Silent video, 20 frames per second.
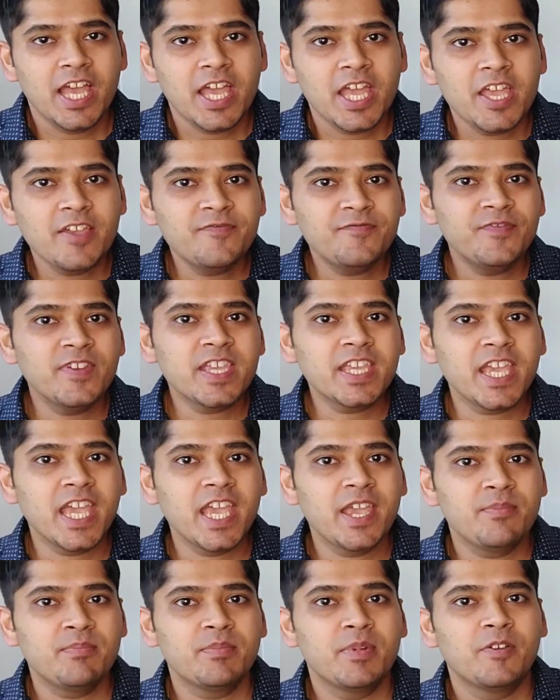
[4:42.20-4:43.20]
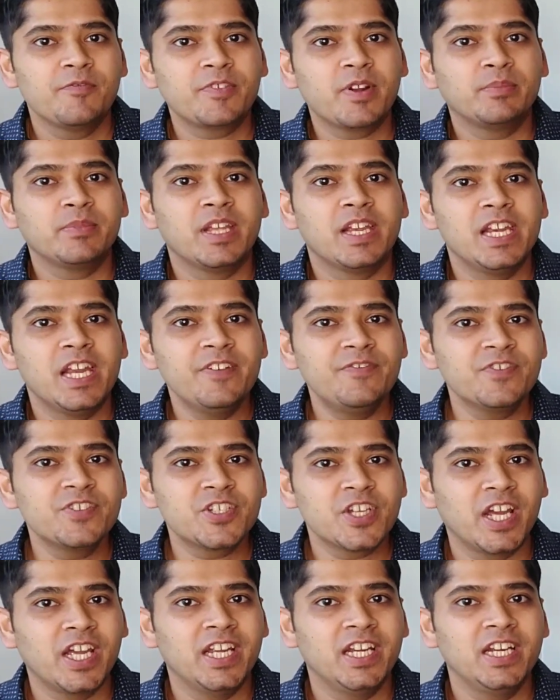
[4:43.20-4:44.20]
If we came from the left
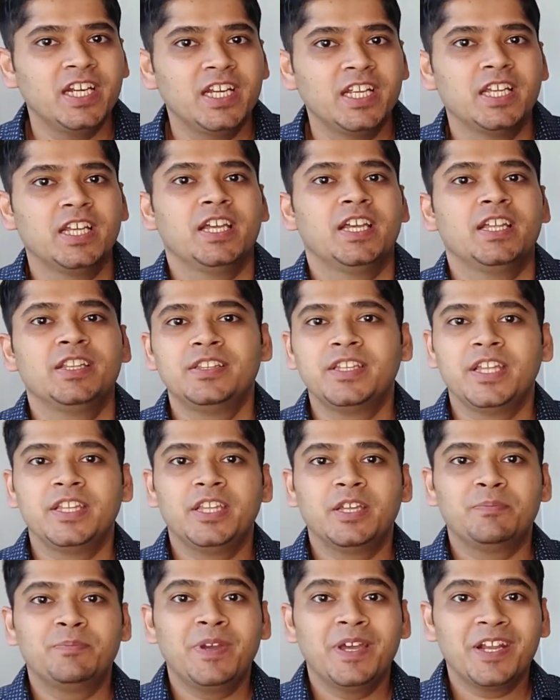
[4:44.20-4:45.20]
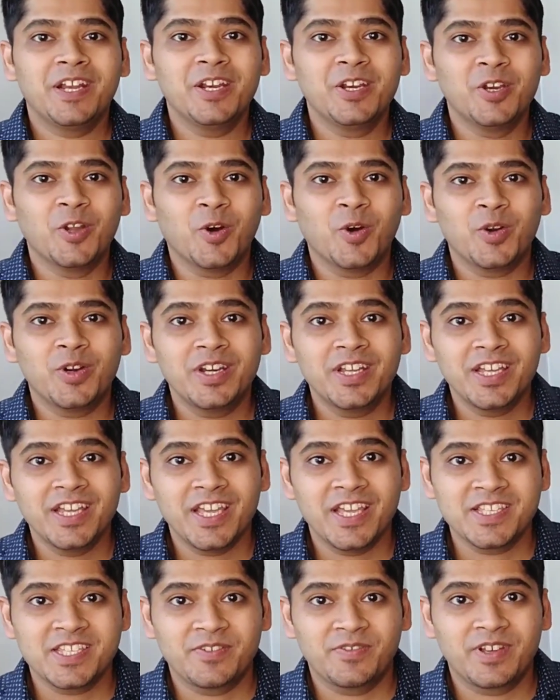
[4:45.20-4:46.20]
child, then the parent node
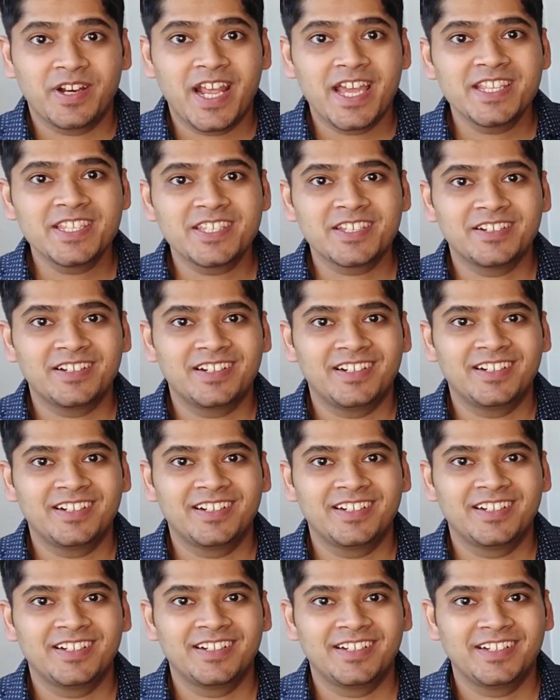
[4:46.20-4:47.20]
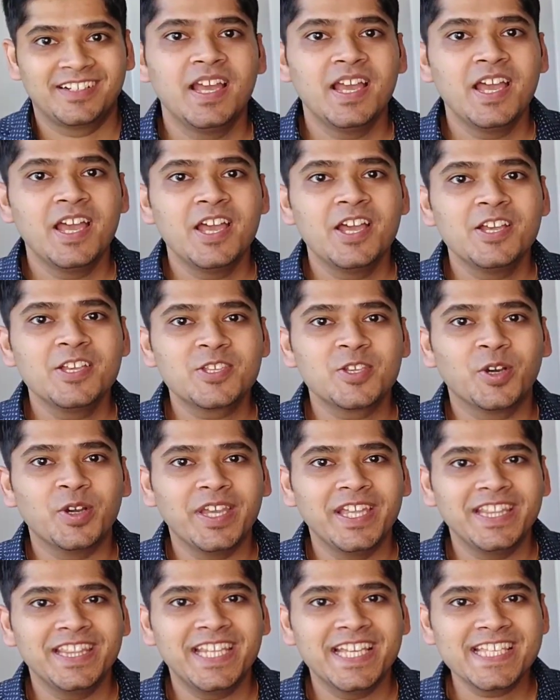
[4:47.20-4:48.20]
is our answer. So
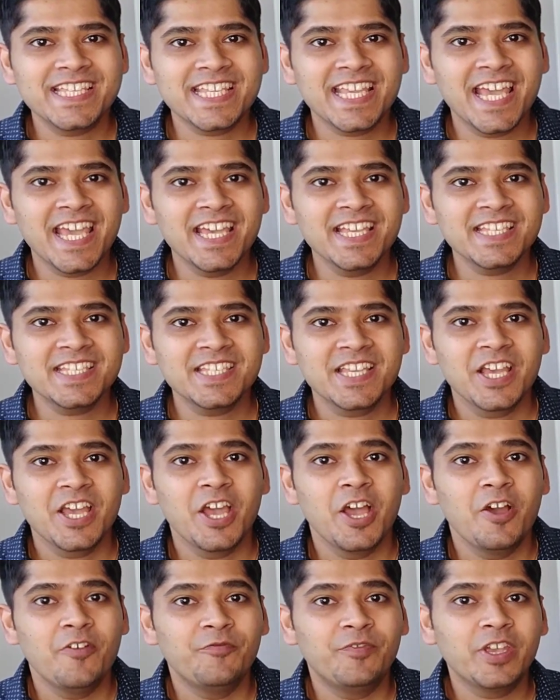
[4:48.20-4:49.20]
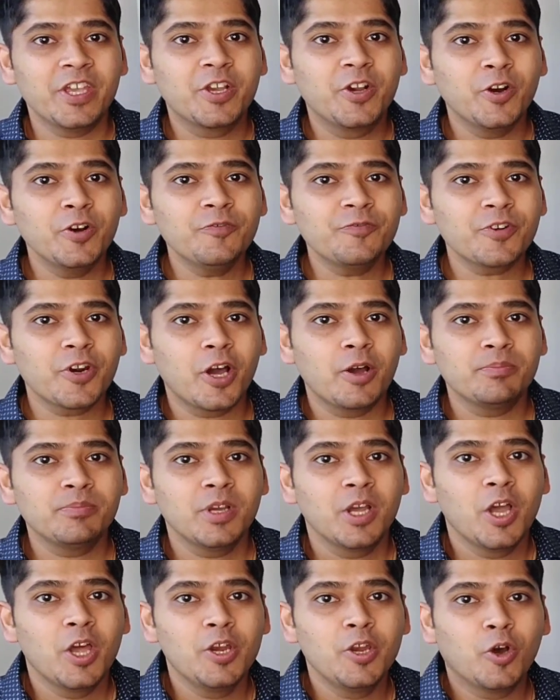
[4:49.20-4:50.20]
in this case, we go
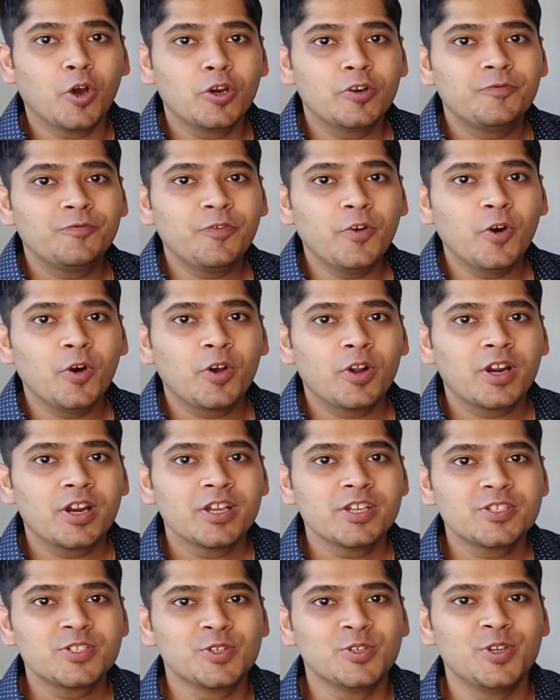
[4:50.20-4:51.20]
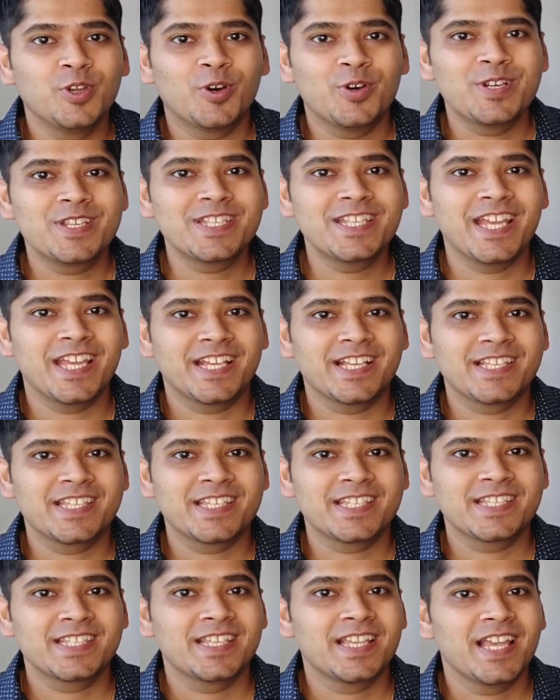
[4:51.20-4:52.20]
from node 4 to node
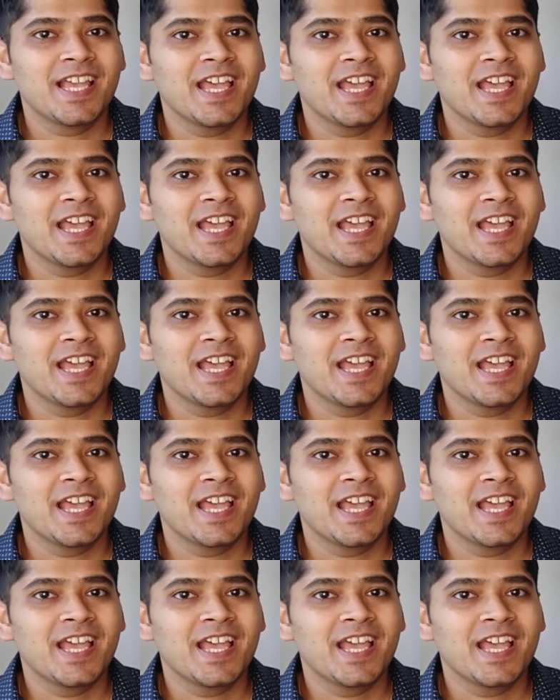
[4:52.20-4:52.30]
6.